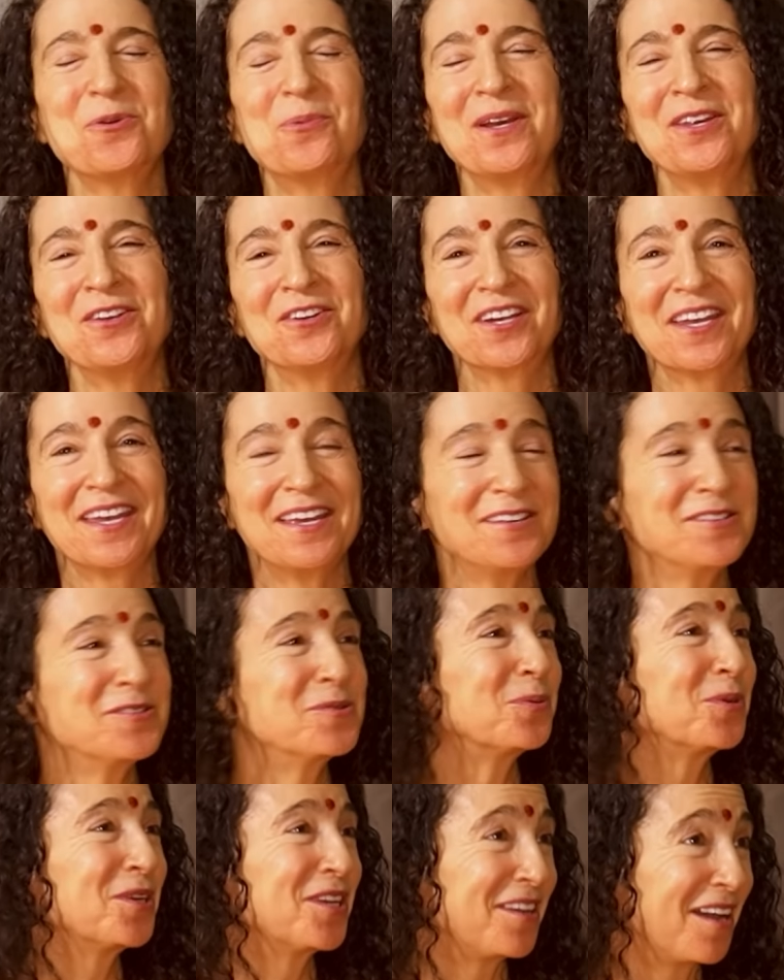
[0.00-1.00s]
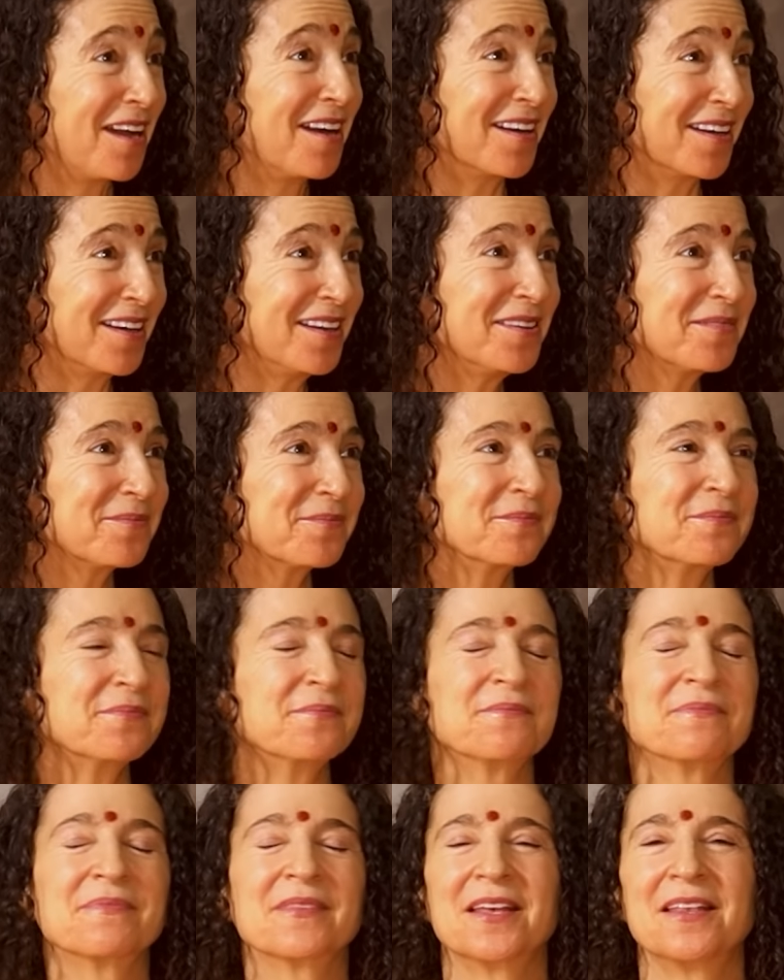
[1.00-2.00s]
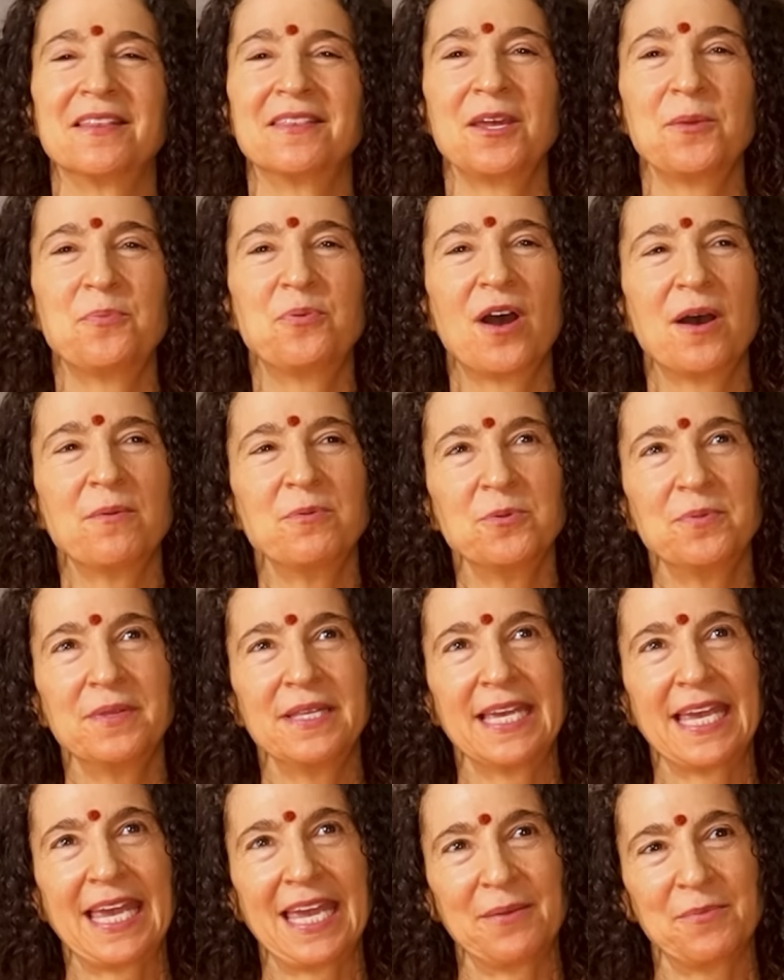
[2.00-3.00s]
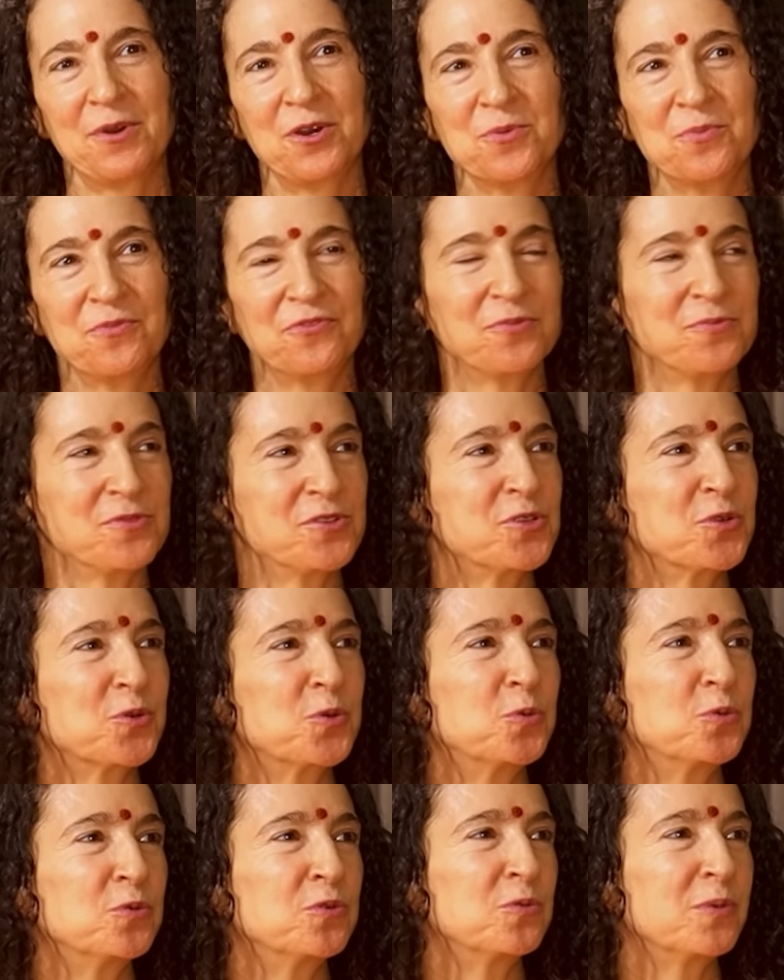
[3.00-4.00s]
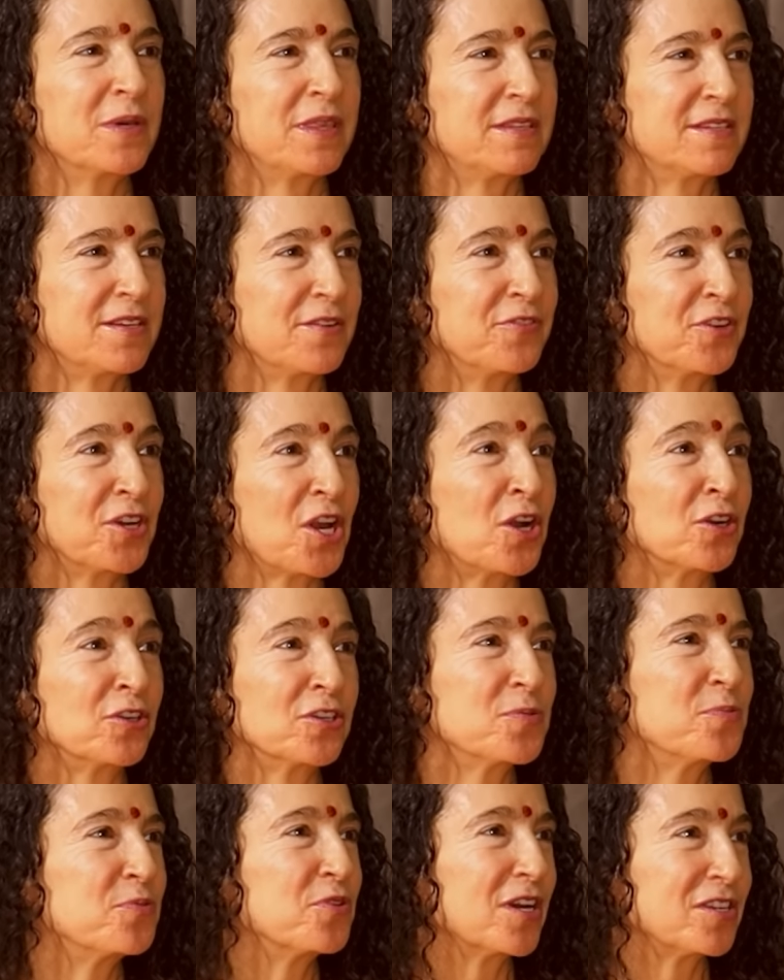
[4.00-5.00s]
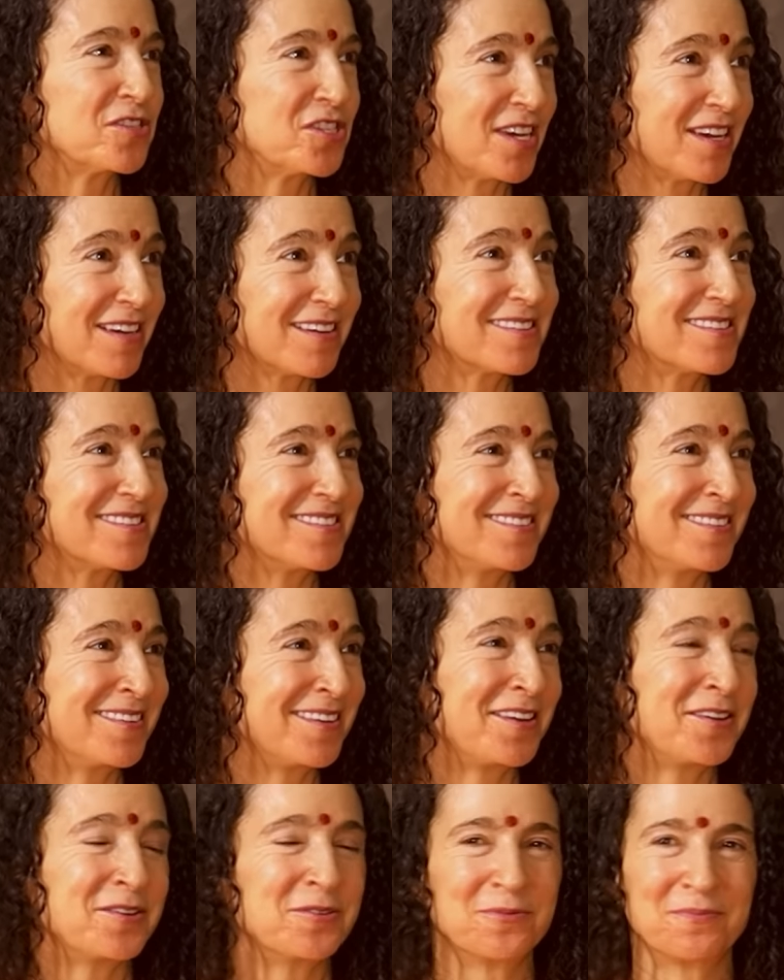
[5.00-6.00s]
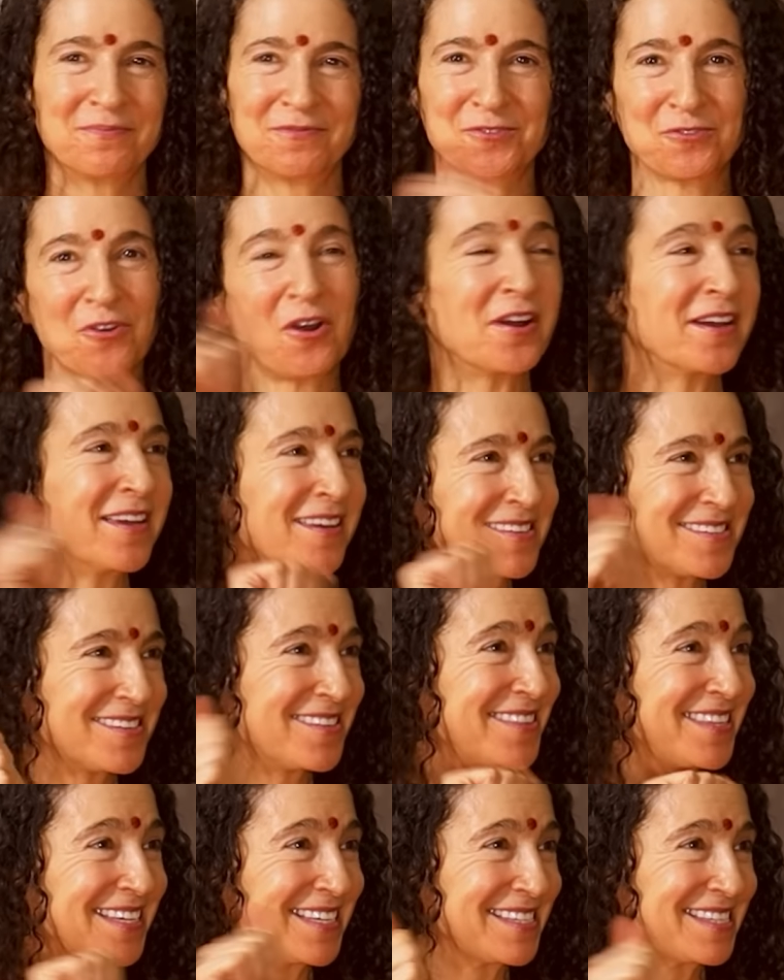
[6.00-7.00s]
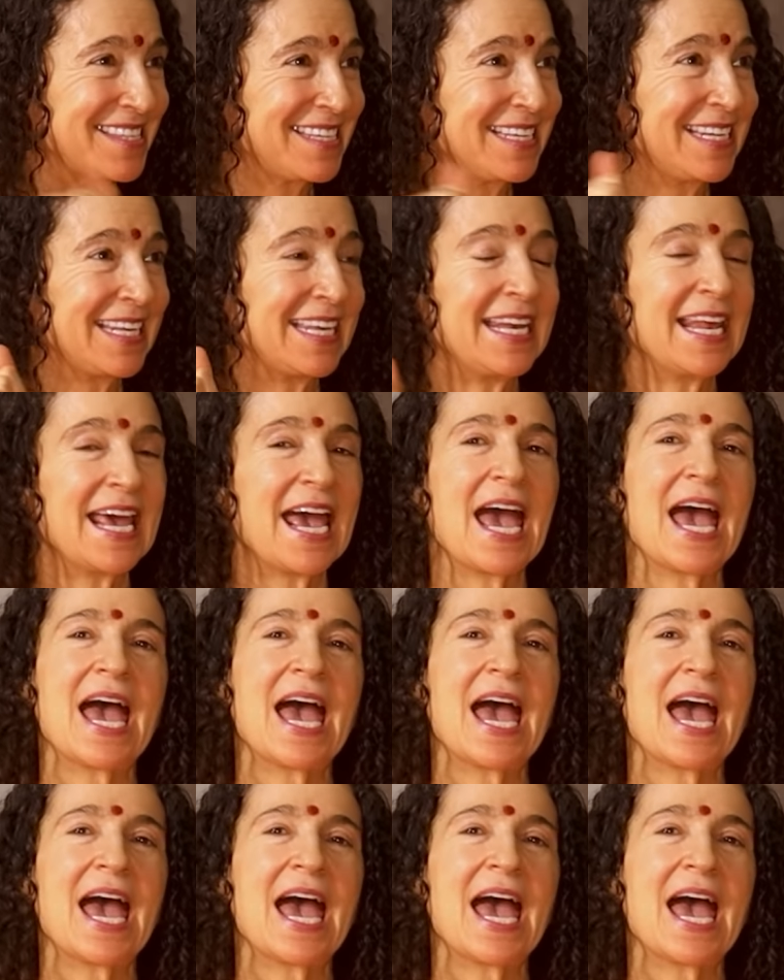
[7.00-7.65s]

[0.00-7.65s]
when your kids were young, they probably came home from school with different art projects and, you know, drawings and things they did.